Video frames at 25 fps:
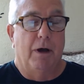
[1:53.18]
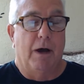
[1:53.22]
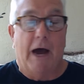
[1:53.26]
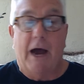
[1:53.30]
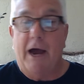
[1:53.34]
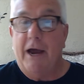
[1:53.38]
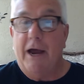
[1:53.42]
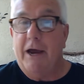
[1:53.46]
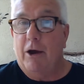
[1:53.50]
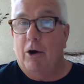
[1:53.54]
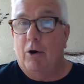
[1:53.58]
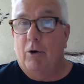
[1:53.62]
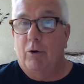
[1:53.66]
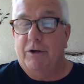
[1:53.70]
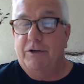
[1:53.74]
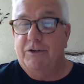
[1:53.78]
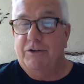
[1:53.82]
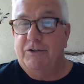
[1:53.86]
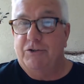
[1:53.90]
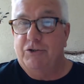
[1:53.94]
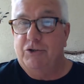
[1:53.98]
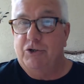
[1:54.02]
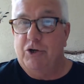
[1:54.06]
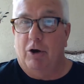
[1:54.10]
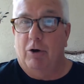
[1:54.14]
I
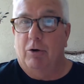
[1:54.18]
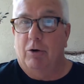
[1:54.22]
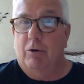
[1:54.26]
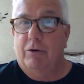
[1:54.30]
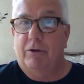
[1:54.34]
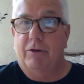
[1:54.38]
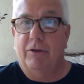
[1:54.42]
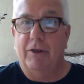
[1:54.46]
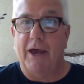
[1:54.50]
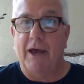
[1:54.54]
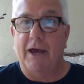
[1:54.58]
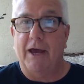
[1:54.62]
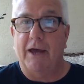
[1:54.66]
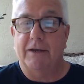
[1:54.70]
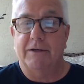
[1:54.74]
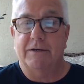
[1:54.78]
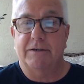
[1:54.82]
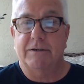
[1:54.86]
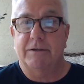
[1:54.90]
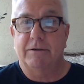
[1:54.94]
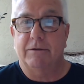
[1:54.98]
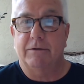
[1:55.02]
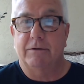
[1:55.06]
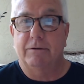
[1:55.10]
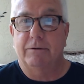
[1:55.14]
always joke
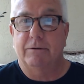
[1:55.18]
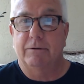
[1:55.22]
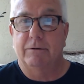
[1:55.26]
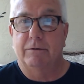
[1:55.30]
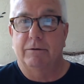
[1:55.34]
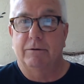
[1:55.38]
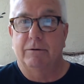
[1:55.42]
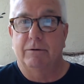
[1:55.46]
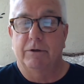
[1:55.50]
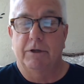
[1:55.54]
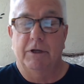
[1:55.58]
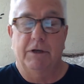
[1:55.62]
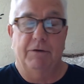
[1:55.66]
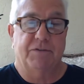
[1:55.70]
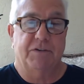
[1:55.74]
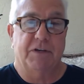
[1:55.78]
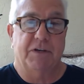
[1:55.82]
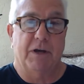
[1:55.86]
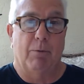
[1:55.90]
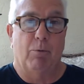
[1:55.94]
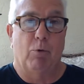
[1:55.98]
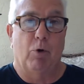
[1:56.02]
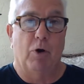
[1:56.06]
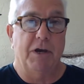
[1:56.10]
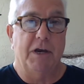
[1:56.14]
that if
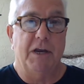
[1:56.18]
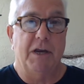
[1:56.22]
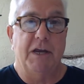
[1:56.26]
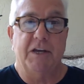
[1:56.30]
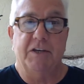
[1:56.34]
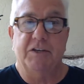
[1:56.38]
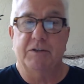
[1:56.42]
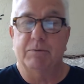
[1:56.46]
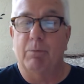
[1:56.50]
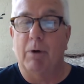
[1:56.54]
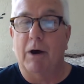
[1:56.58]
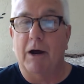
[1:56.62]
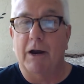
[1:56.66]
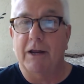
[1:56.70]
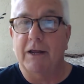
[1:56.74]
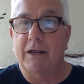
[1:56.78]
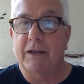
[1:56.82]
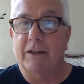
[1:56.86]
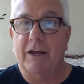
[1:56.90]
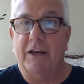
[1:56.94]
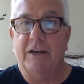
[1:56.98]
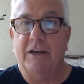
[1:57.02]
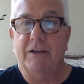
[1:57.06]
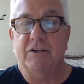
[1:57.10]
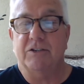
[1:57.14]
someone needs
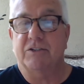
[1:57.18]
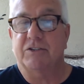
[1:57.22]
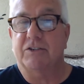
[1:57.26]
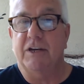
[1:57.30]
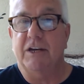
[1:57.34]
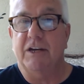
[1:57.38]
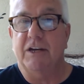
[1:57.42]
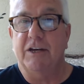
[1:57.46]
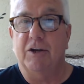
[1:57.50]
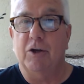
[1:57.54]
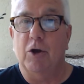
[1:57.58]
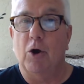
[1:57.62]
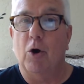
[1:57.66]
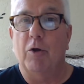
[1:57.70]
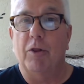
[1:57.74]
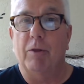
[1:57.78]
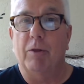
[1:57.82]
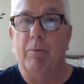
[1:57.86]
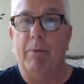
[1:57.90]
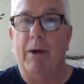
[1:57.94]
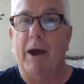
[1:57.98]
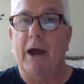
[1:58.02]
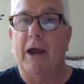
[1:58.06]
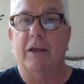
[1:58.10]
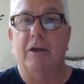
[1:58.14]
money, they just need to go in
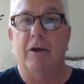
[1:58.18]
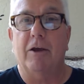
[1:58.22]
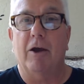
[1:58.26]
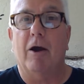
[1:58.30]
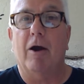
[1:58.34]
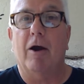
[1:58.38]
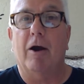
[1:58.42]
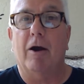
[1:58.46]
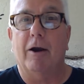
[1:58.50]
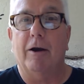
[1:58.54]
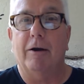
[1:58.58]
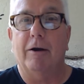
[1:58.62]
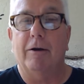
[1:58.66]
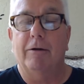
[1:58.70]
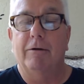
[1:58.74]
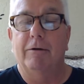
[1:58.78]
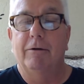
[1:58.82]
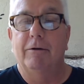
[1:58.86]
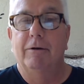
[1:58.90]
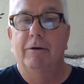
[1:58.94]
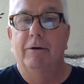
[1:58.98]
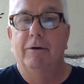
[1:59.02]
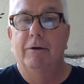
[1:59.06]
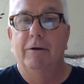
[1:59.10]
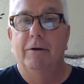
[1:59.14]
the backyard
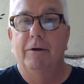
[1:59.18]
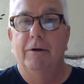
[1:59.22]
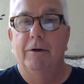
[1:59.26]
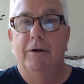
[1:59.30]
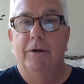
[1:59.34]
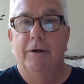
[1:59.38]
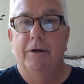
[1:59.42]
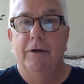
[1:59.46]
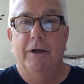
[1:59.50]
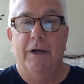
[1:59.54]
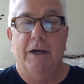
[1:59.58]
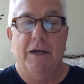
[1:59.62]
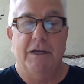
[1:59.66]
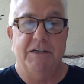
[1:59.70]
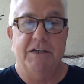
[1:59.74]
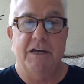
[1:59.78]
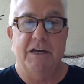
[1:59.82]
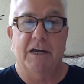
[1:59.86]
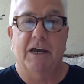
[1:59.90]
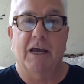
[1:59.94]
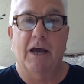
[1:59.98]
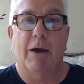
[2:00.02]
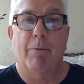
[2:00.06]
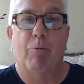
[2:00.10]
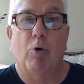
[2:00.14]
and
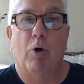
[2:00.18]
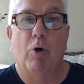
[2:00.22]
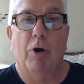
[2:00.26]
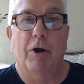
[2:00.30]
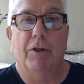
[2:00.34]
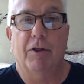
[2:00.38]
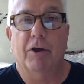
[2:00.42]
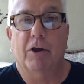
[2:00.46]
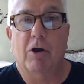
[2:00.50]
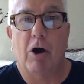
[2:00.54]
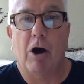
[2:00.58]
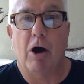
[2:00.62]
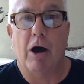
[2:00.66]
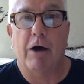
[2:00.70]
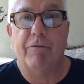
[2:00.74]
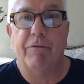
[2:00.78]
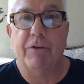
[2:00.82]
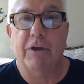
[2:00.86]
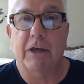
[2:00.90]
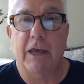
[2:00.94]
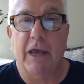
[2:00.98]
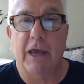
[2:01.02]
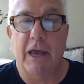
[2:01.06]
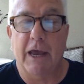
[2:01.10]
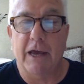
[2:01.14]
dig up one of the
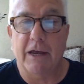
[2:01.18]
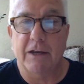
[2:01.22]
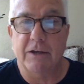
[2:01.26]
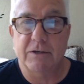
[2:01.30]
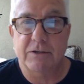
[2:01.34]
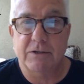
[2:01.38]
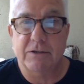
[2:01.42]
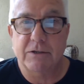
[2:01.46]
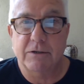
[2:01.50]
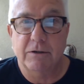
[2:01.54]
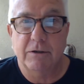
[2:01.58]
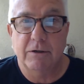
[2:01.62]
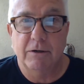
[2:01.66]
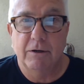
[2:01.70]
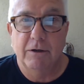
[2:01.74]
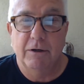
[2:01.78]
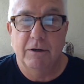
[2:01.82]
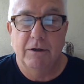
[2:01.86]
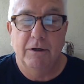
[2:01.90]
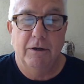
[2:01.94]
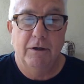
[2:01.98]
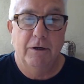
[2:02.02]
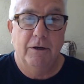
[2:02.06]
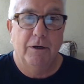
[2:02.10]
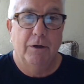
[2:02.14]
coffee cans
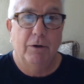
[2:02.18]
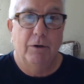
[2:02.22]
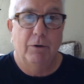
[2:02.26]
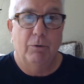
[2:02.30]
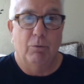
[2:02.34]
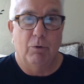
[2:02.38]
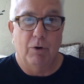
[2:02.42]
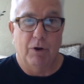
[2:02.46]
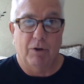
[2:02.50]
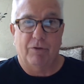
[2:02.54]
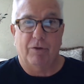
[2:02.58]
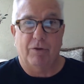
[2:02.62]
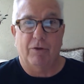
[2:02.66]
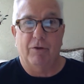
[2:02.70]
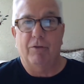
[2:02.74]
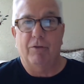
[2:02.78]
with